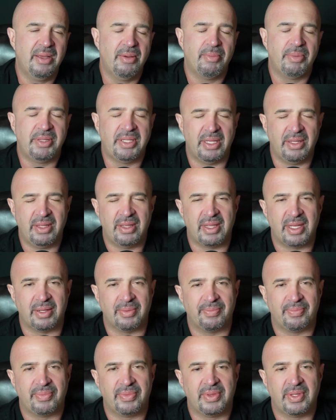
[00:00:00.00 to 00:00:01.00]
But the other thing
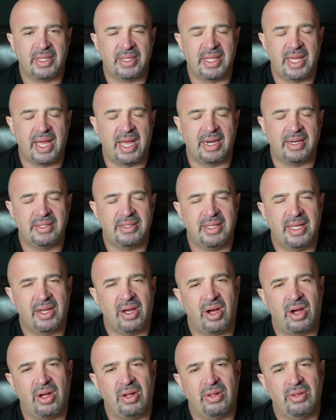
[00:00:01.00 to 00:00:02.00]
that they had is they
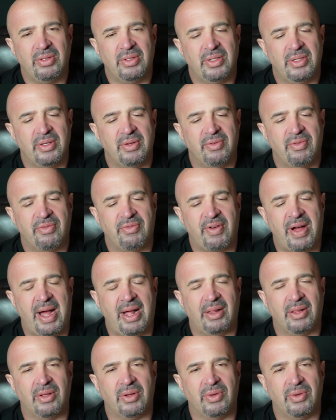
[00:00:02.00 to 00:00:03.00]
all
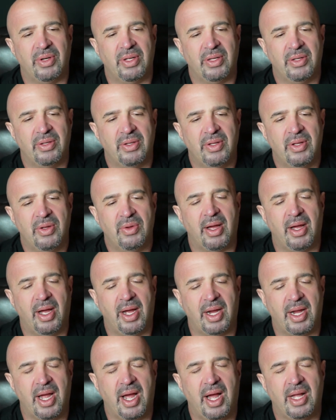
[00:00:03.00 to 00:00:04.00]
followed a
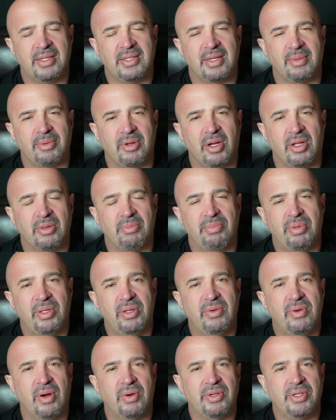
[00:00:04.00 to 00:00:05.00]
concept called
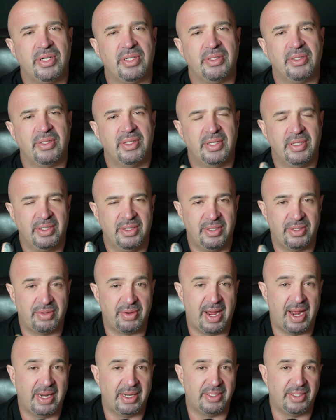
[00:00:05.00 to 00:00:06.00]
blue ocean
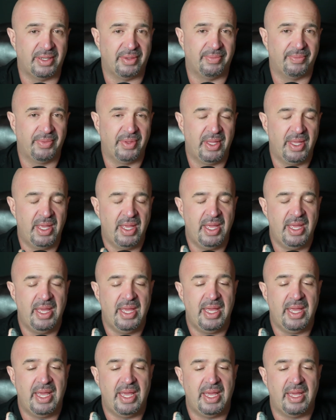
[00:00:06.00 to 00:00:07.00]
strategy.
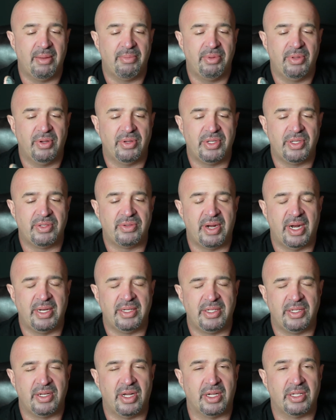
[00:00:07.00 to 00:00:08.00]
And blue ocean
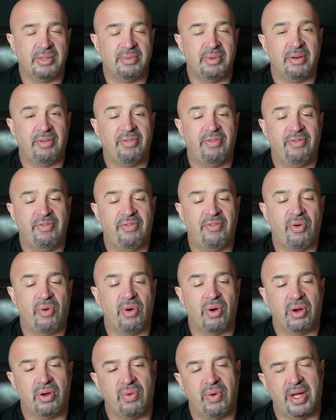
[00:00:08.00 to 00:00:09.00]
strategy talks about
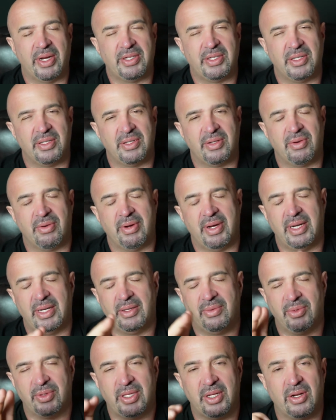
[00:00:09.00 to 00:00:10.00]
four questions
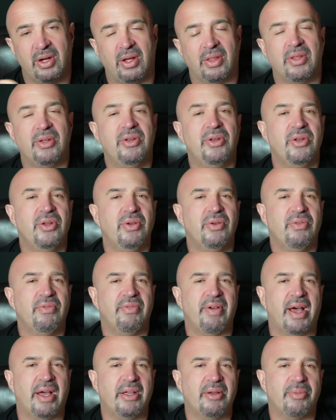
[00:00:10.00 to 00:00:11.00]
creating what they call the new
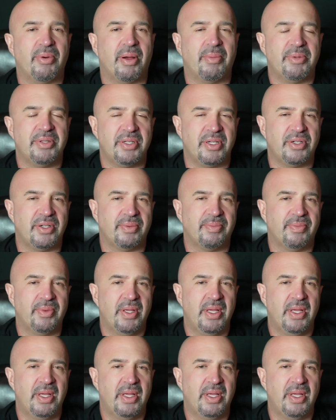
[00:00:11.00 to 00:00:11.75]
value proposition.